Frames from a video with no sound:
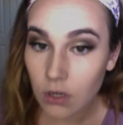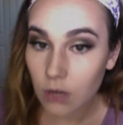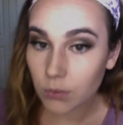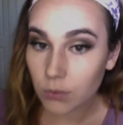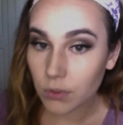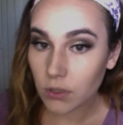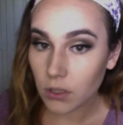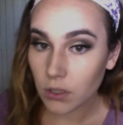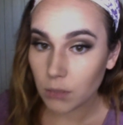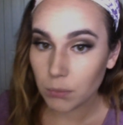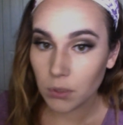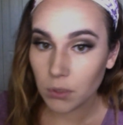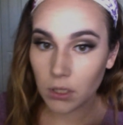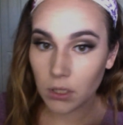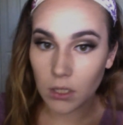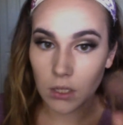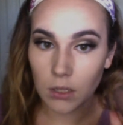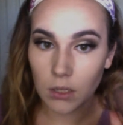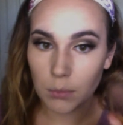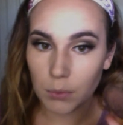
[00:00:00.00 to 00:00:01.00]
really
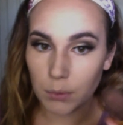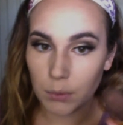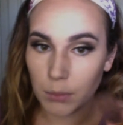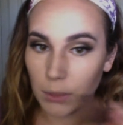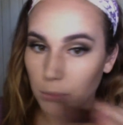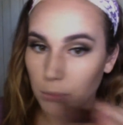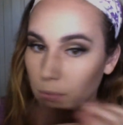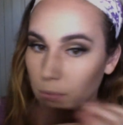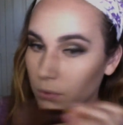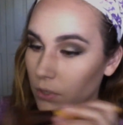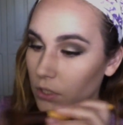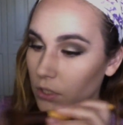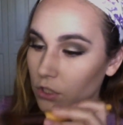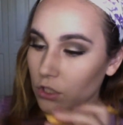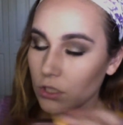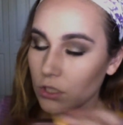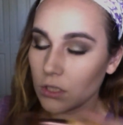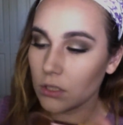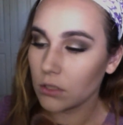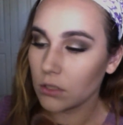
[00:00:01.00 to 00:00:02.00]
picking up on my brush here.